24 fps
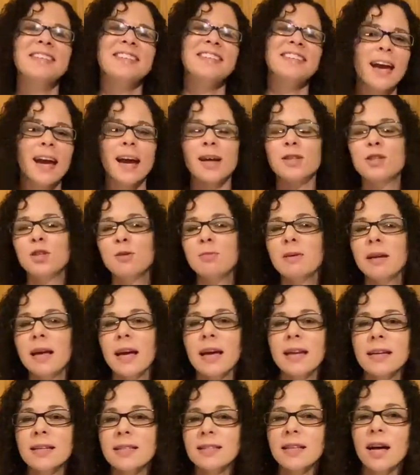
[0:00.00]
got two
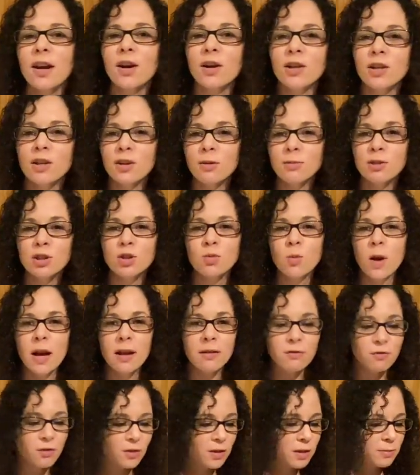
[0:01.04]
bananas that are, you know, just waiting
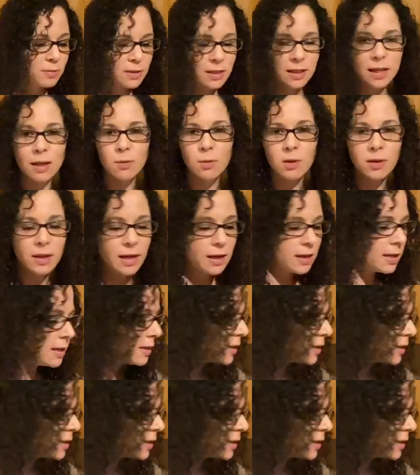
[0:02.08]
for them to get where they need